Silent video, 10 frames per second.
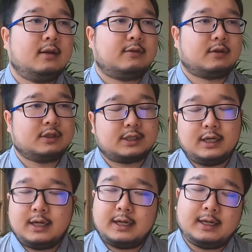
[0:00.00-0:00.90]
First,
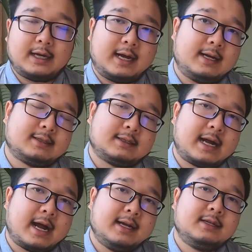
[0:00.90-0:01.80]
it has the
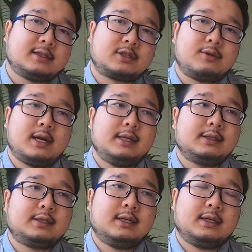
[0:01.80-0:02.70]
highest
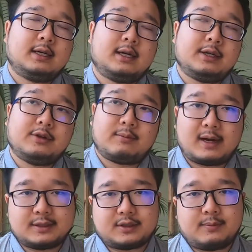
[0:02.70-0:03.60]
credit in your
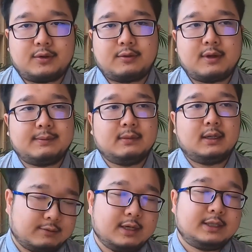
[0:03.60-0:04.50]
master program,
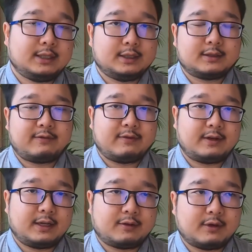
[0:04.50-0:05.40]
which is
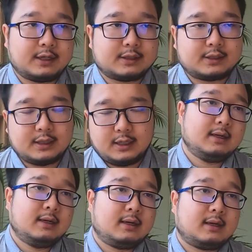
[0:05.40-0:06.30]
15 credits,
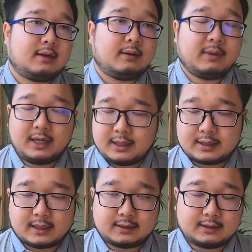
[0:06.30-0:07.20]
meaning
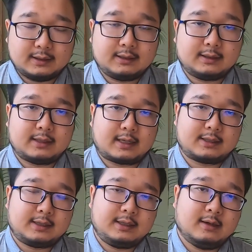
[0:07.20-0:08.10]
that this is
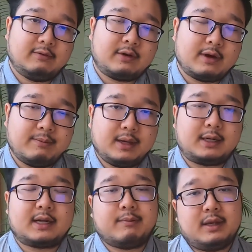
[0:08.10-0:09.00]
actually a very
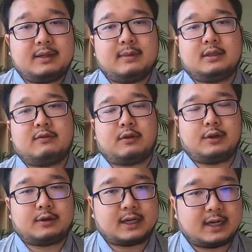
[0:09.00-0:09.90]
big commitment for
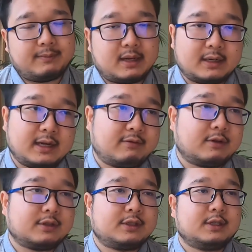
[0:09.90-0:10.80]
your time and
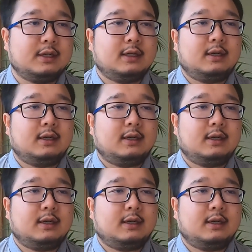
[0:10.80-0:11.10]
efforts.